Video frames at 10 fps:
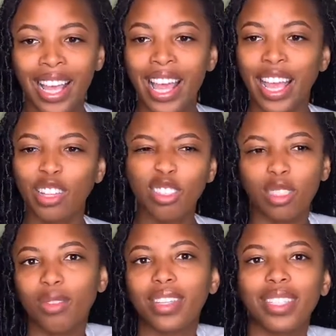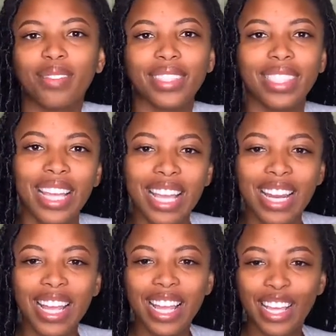and you just want to see what's in
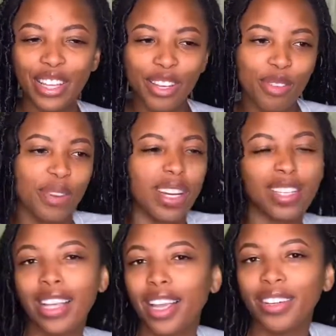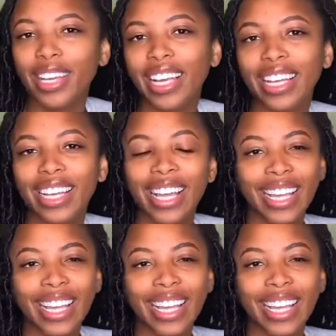it. You know, you want to decorate it.